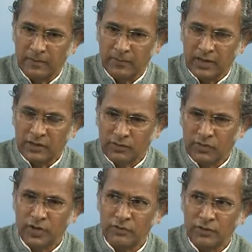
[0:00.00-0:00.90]
is a
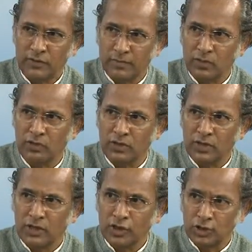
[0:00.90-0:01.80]
work which we both
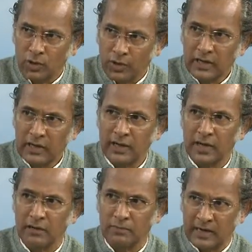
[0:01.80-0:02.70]

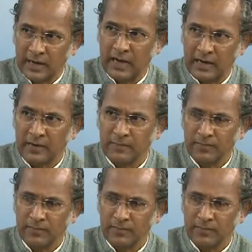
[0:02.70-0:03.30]
jointly began,